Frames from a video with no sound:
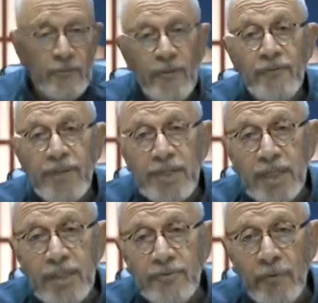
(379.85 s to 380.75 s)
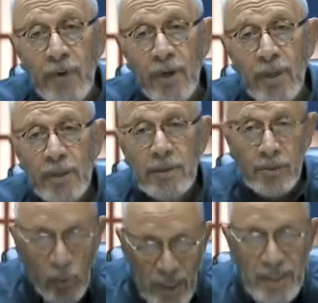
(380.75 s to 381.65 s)
50 cents for,
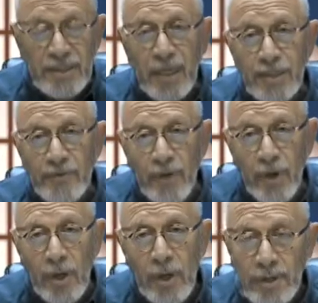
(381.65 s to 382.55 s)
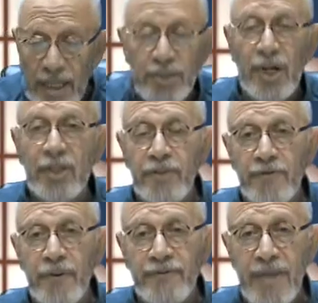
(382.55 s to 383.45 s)
20 cents for, they charge you
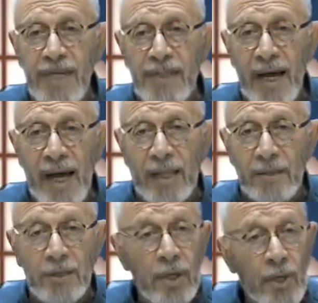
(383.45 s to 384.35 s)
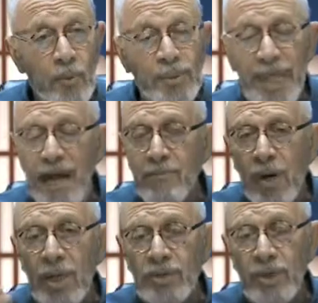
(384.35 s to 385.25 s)
$15. With that
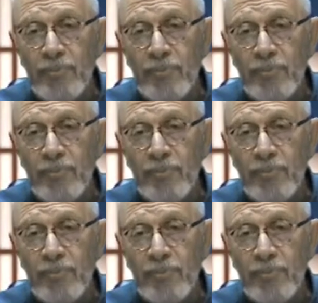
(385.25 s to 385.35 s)
margin of